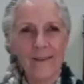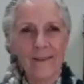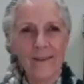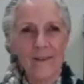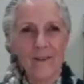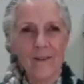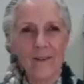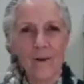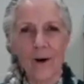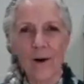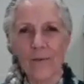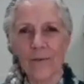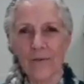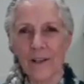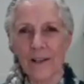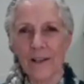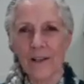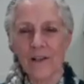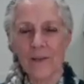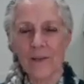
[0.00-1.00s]

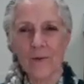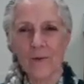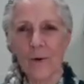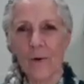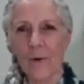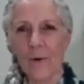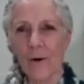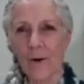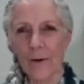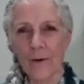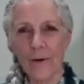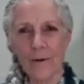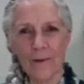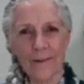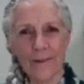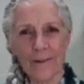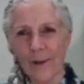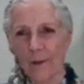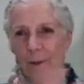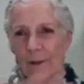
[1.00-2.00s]
softness or
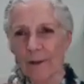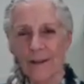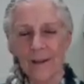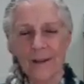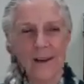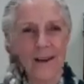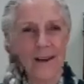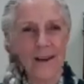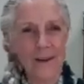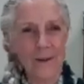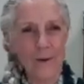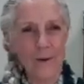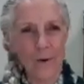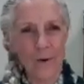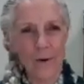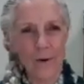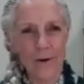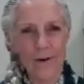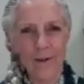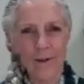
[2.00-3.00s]
liquid lead
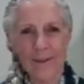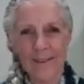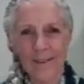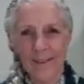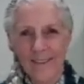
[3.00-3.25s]
or